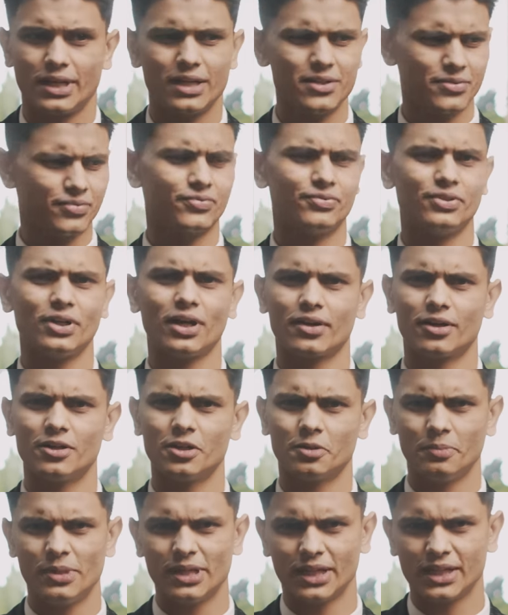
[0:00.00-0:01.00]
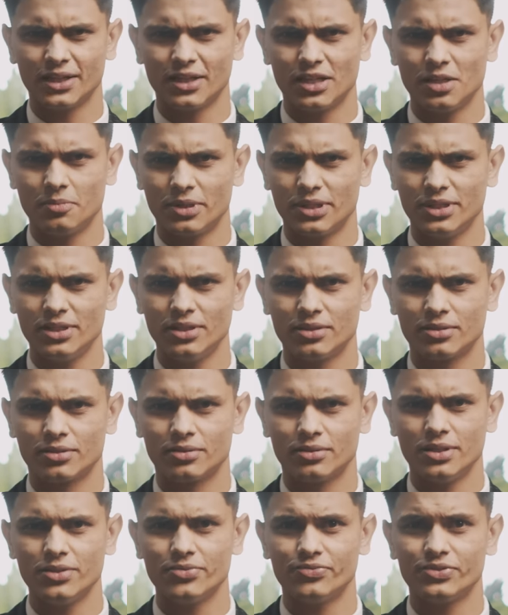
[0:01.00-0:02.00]
If we aren't making any money,
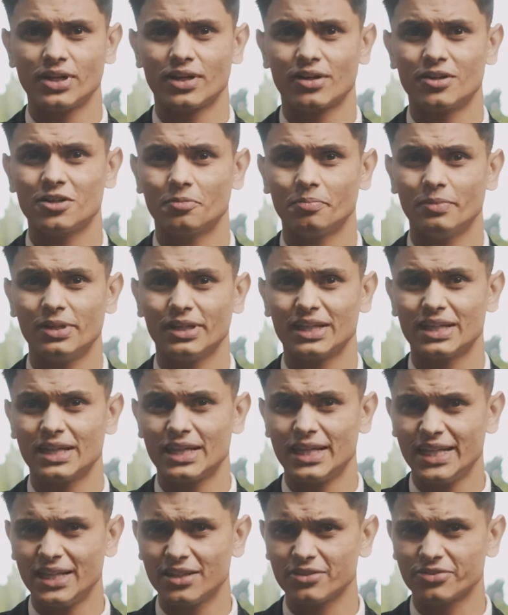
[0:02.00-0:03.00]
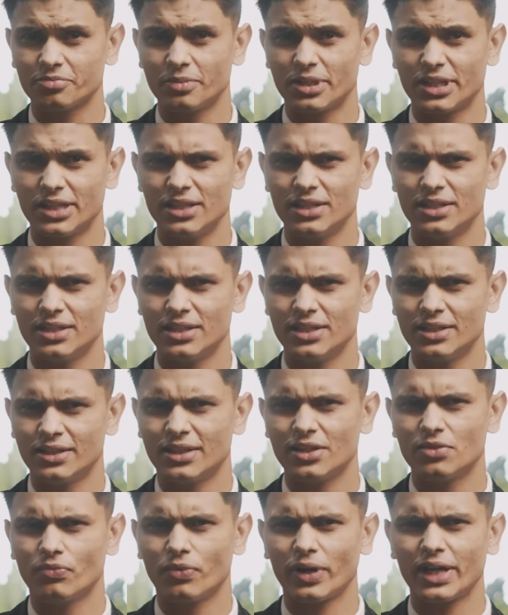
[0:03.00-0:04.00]
if you aren't making enough money,
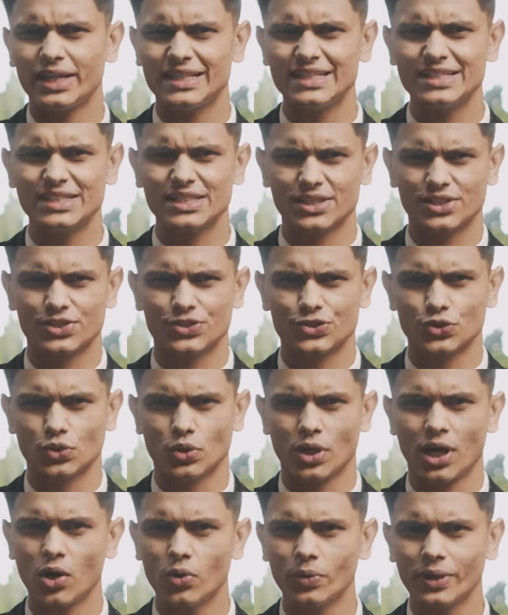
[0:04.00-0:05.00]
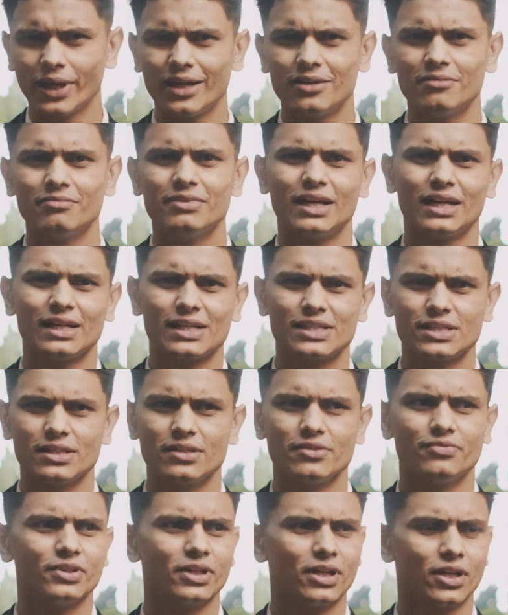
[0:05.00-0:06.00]
then why is it so? How can we
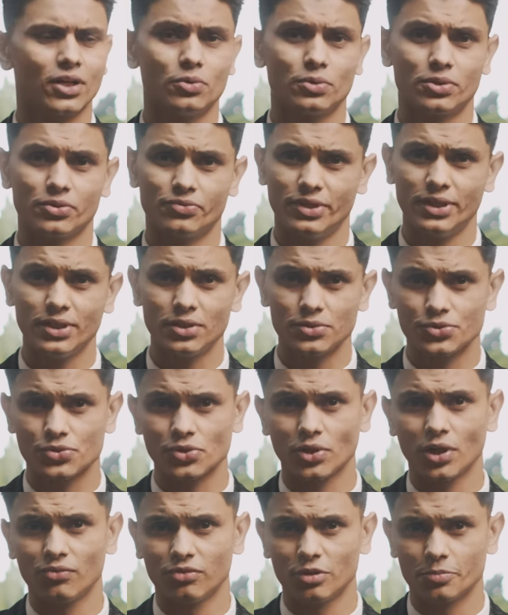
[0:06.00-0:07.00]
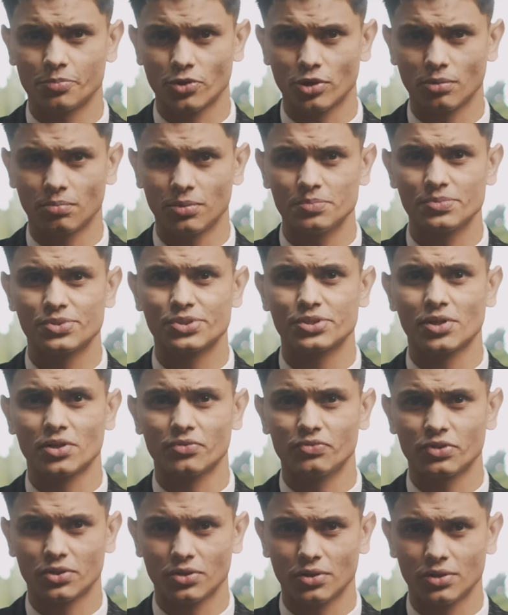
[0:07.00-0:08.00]
actually figure out a way to solve a problem,
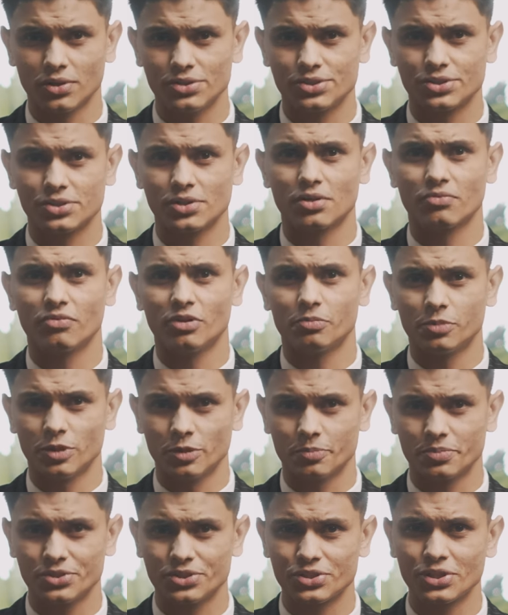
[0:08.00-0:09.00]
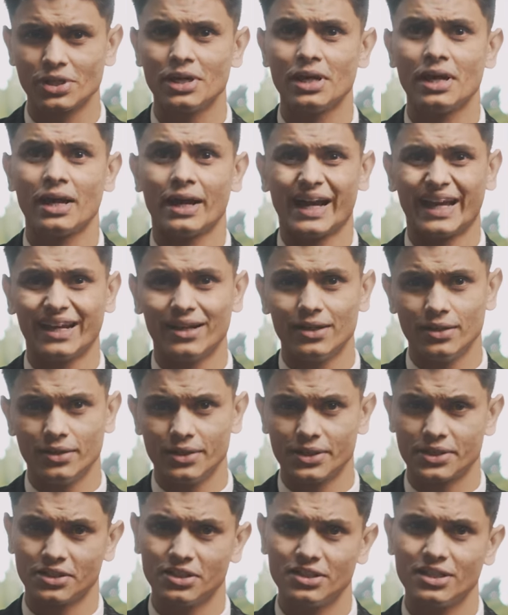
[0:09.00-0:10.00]
serve a cause, serve a purpose, and in
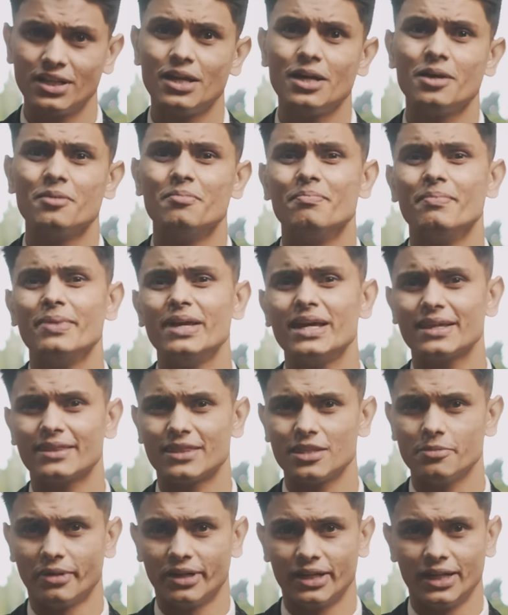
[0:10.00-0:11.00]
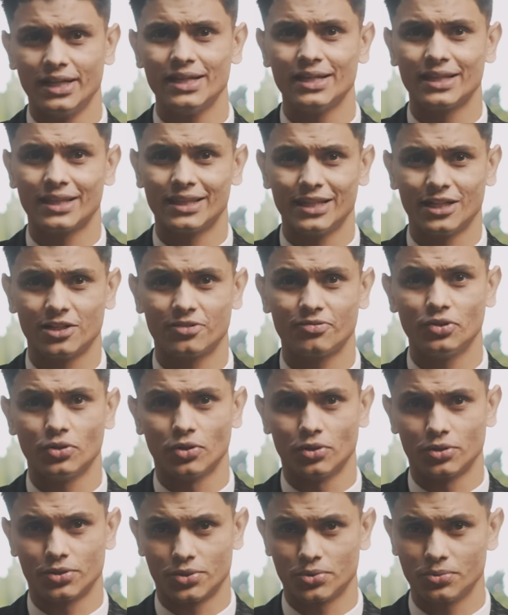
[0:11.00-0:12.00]
return, make the money that we
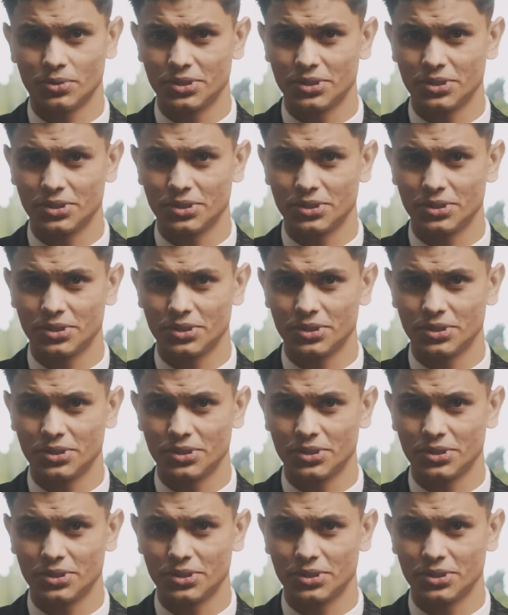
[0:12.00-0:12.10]
ought to